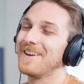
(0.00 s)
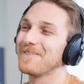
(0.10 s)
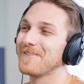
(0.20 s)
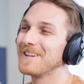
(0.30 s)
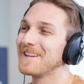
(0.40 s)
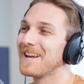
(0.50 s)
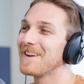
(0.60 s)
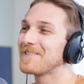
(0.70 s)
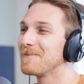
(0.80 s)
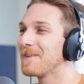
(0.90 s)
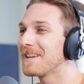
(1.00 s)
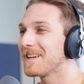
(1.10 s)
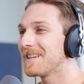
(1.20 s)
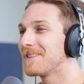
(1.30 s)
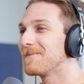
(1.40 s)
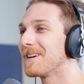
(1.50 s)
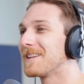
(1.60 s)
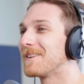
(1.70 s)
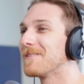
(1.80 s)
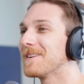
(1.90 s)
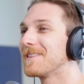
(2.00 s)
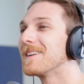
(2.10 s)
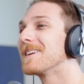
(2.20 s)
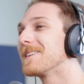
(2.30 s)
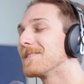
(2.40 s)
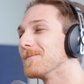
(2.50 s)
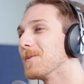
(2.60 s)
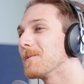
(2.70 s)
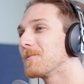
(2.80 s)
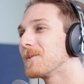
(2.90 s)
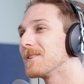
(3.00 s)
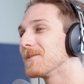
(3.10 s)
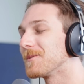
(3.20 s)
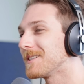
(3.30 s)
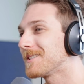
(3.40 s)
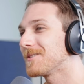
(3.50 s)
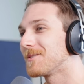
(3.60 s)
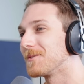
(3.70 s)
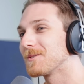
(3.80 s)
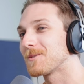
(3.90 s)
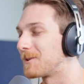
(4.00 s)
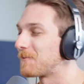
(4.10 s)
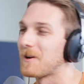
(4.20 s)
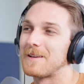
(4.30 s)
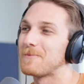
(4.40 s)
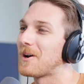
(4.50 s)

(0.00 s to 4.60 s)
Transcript: if we didn't have to make any money, what, what would we do? Let's just do a screenwriting